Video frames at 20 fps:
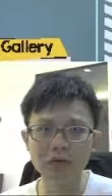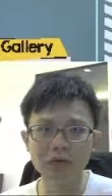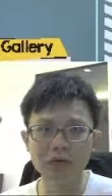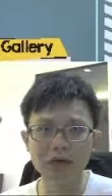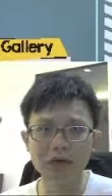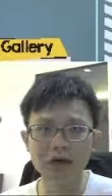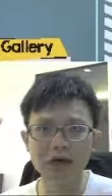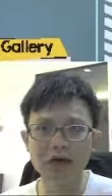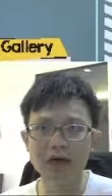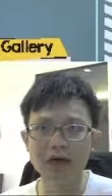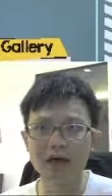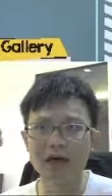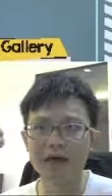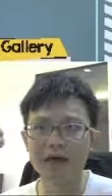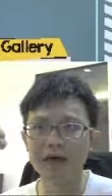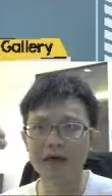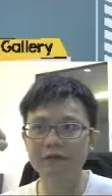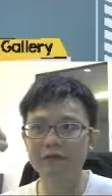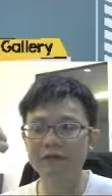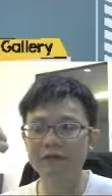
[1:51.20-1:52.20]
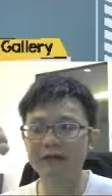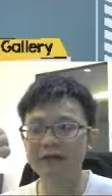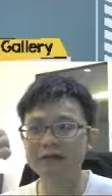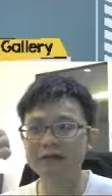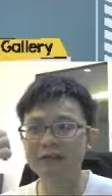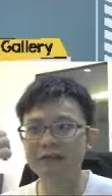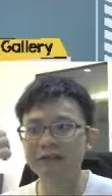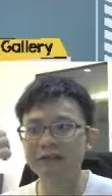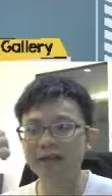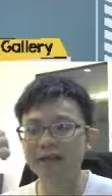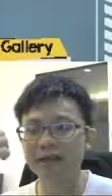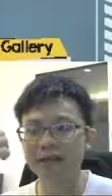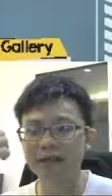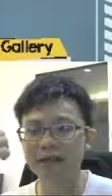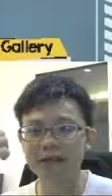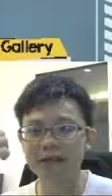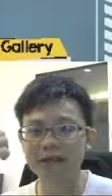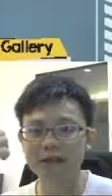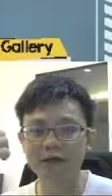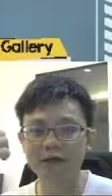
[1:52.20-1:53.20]
then we can say
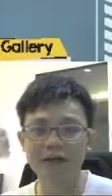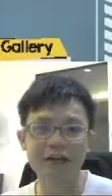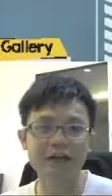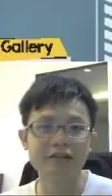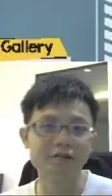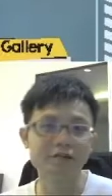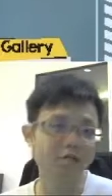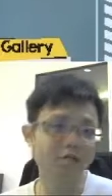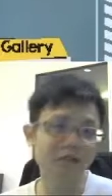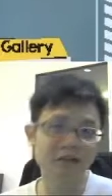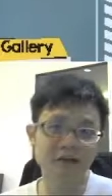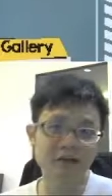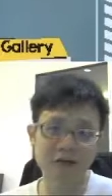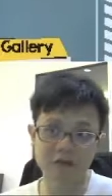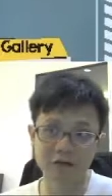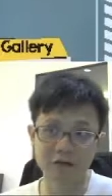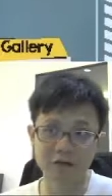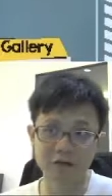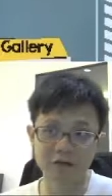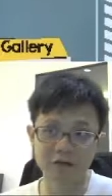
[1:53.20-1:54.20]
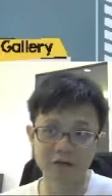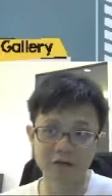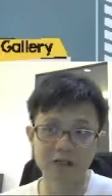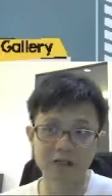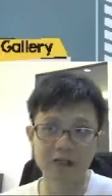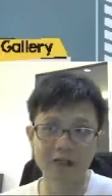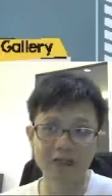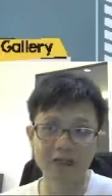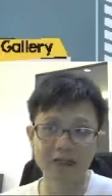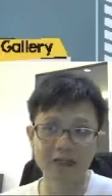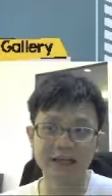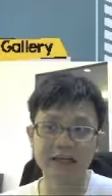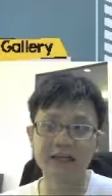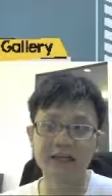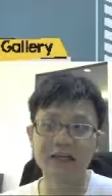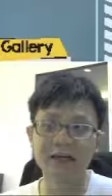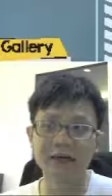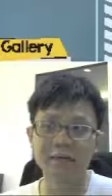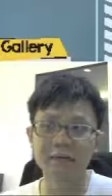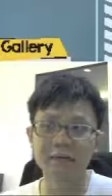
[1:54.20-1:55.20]
that your hair is blue because of your DNA.
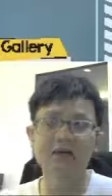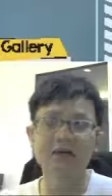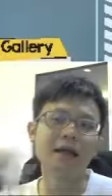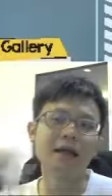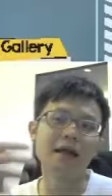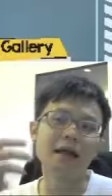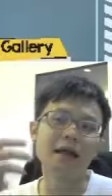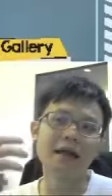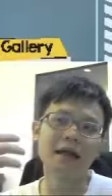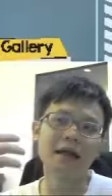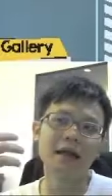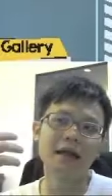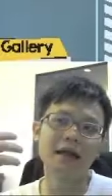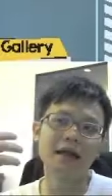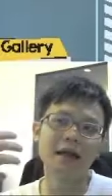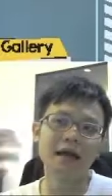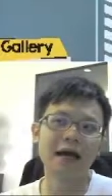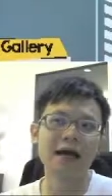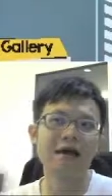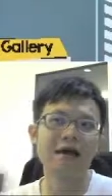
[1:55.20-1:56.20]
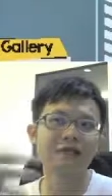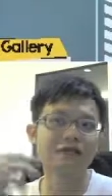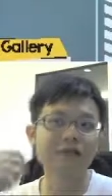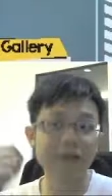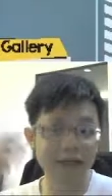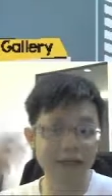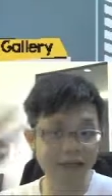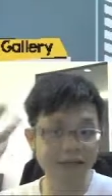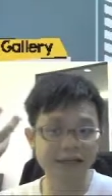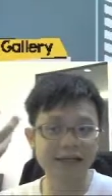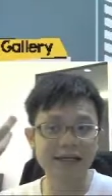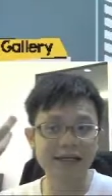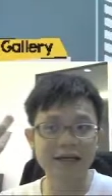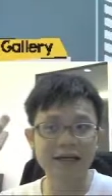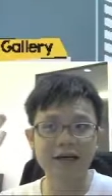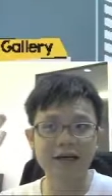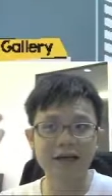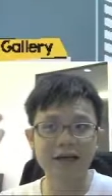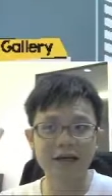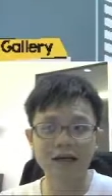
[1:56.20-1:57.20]
But I also can
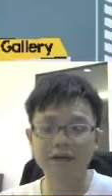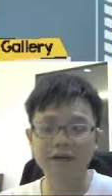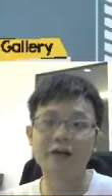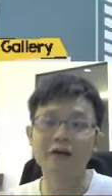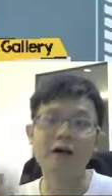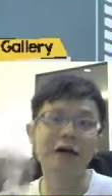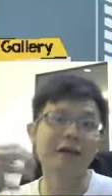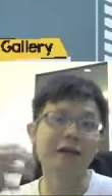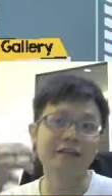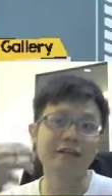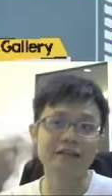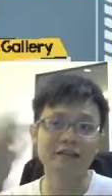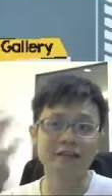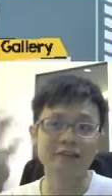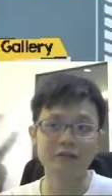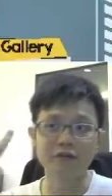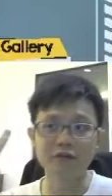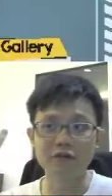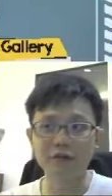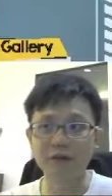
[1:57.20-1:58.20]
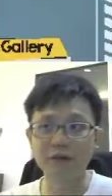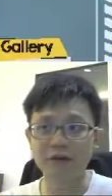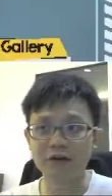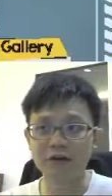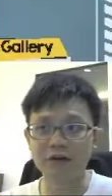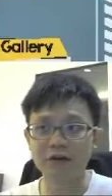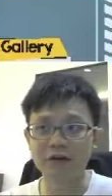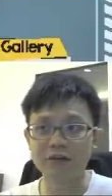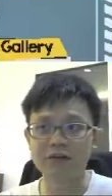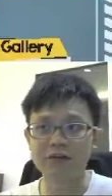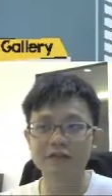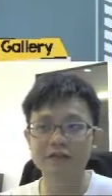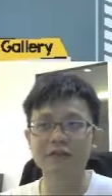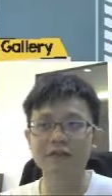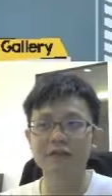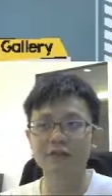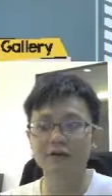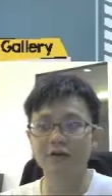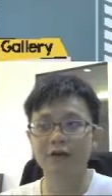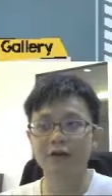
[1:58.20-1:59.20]
say your hair is blue because
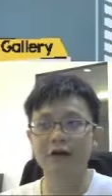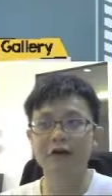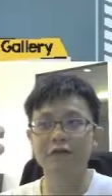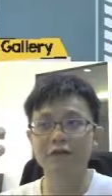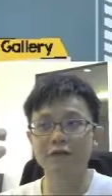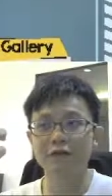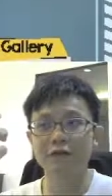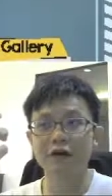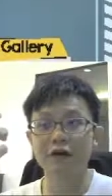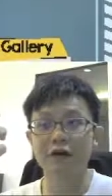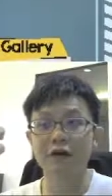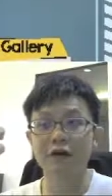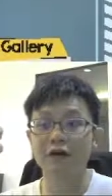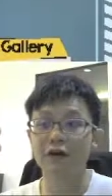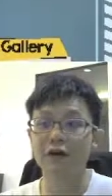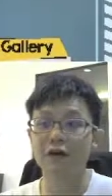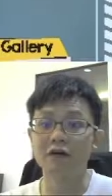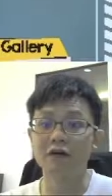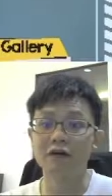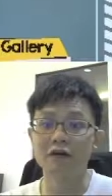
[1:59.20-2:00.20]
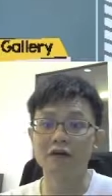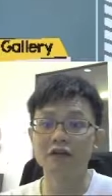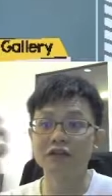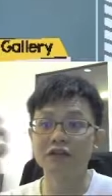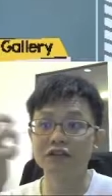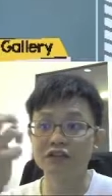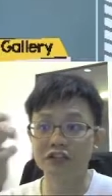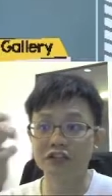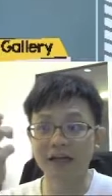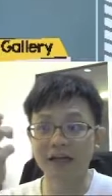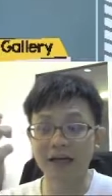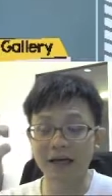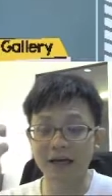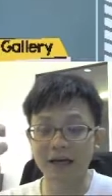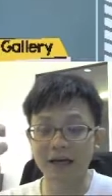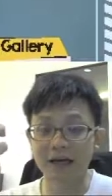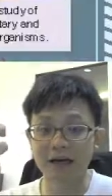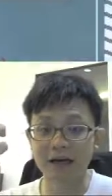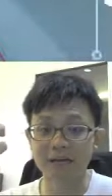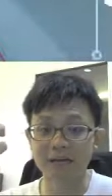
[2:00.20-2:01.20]
of your gene.
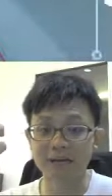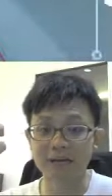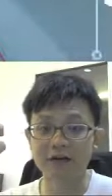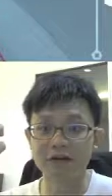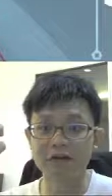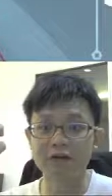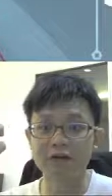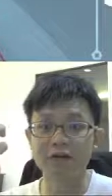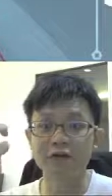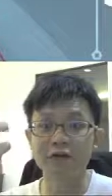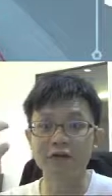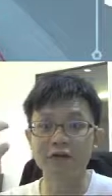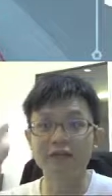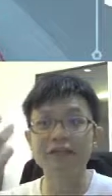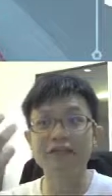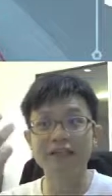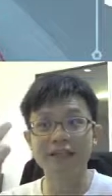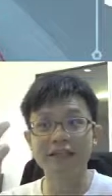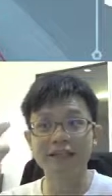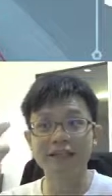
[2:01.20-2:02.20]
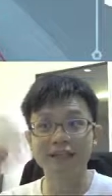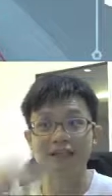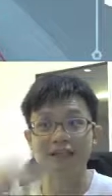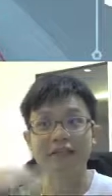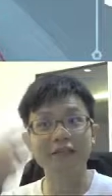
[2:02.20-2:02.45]
That's why we